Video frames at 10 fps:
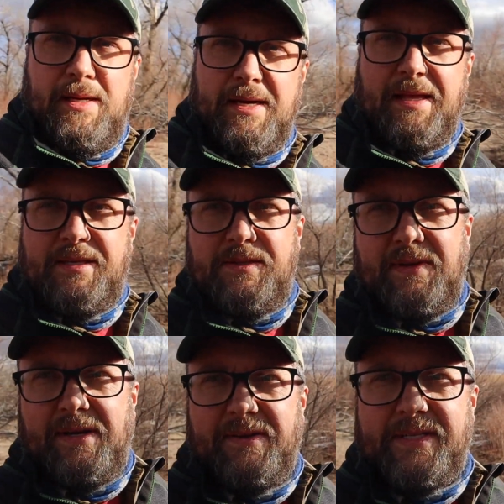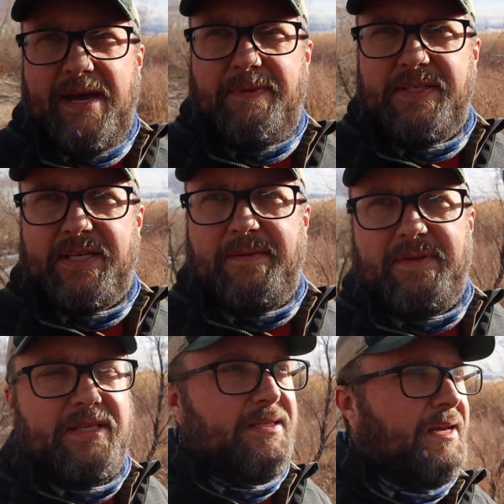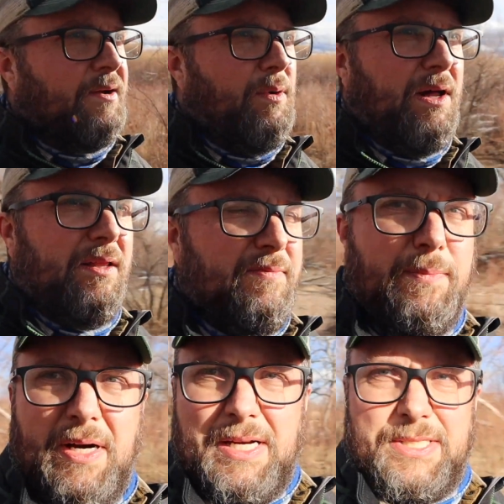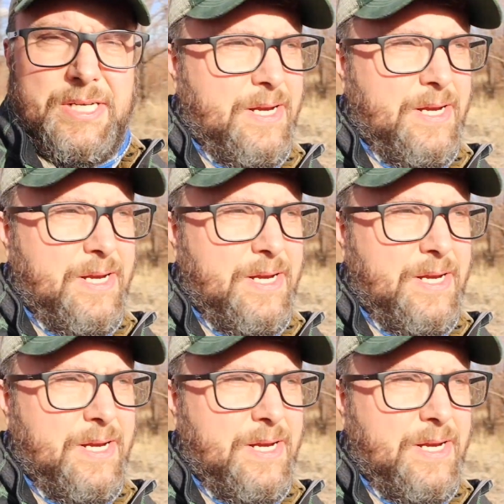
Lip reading: Yeah, this is what always happens. I come to this like wall of brush.